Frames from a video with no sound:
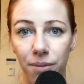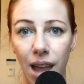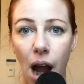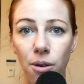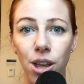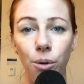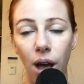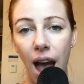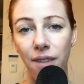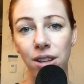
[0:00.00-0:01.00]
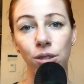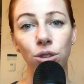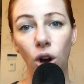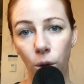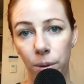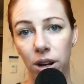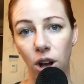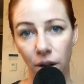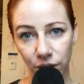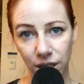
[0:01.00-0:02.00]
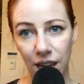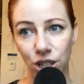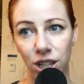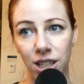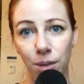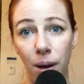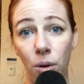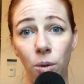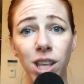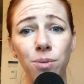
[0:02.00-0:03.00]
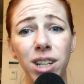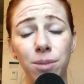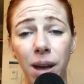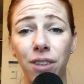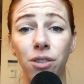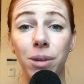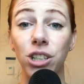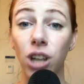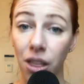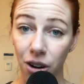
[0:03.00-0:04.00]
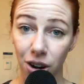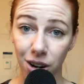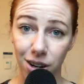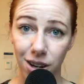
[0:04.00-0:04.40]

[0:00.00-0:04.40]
How are you at having those open conversations about what you expect from each other?